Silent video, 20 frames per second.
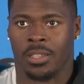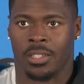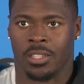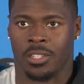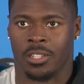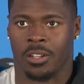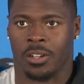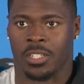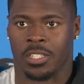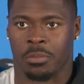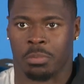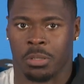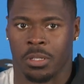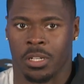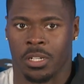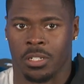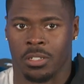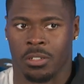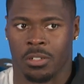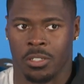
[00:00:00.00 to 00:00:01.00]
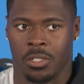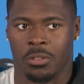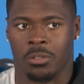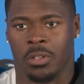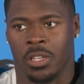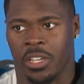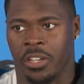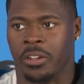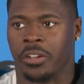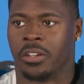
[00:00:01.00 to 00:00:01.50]
you know, as a player, you know, you
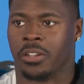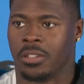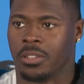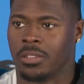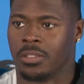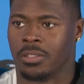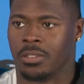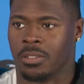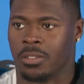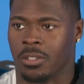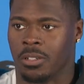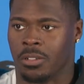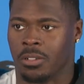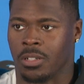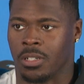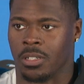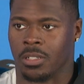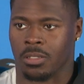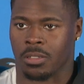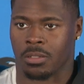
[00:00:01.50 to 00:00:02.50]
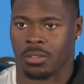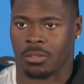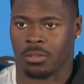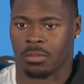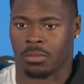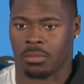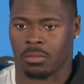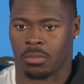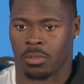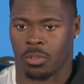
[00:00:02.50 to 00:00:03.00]
hear it, you know, because
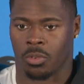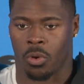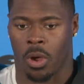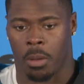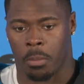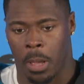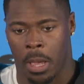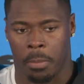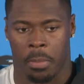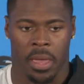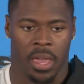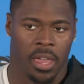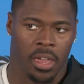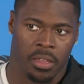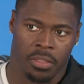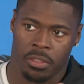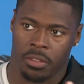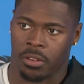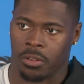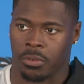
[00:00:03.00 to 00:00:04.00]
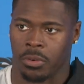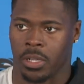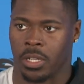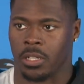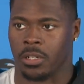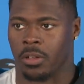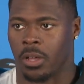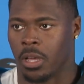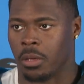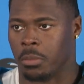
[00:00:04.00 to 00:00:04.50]
throughout my path of the way,
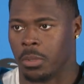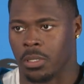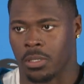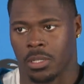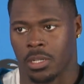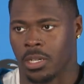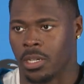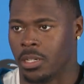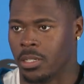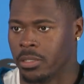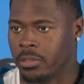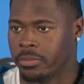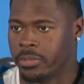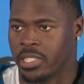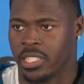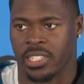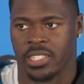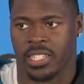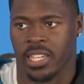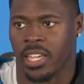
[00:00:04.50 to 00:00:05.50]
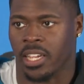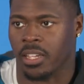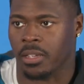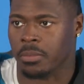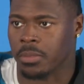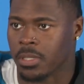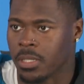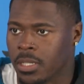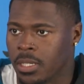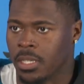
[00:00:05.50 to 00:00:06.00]
you know, I've been cut 10
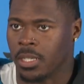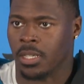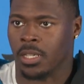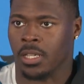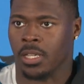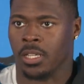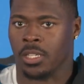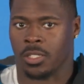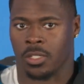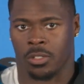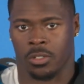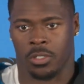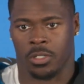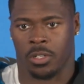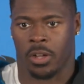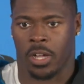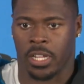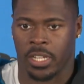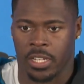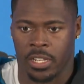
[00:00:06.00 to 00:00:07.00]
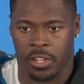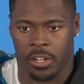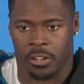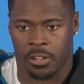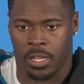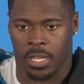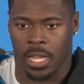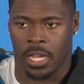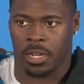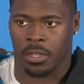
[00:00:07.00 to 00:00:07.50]
times. So, you know, I didn't hear a
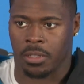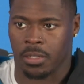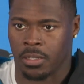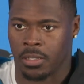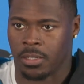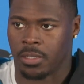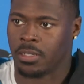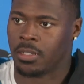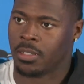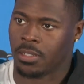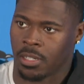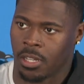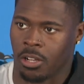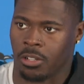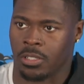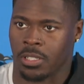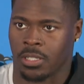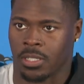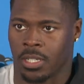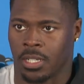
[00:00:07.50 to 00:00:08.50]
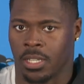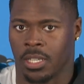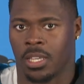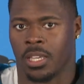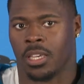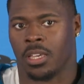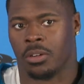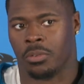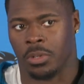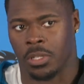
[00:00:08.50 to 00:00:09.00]
lot of coaches say,
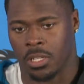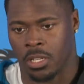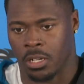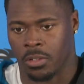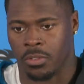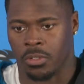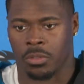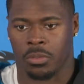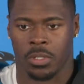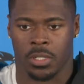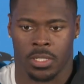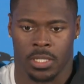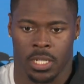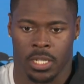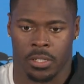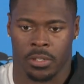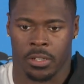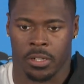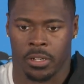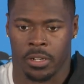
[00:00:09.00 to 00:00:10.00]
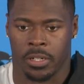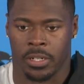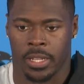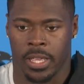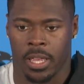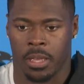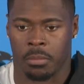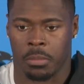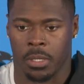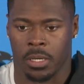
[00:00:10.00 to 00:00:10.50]
yeah, we love you, we'll take you here and
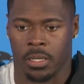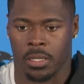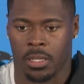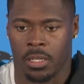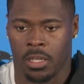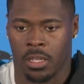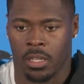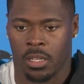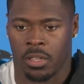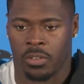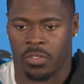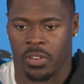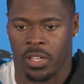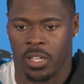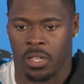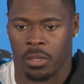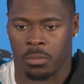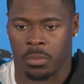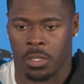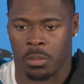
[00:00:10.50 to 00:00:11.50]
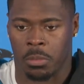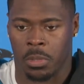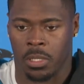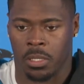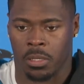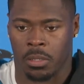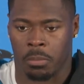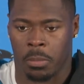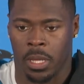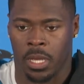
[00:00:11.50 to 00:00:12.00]
that. But for him to be
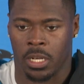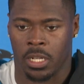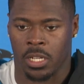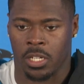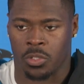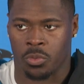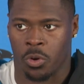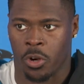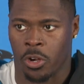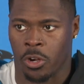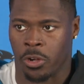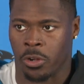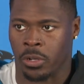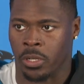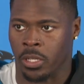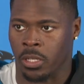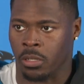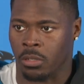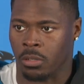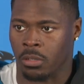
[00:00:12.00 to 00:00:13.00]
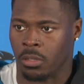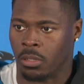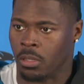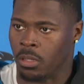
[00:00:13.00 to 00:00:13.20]
a man of his word and